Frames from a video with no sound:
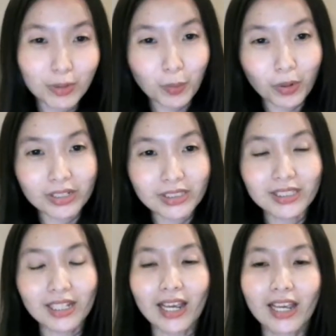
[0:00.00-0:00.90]
reports
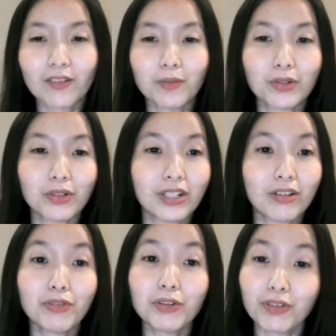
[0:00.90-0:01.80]
that I have been
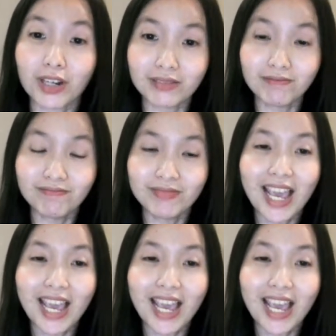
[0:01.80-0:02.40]
reading for fun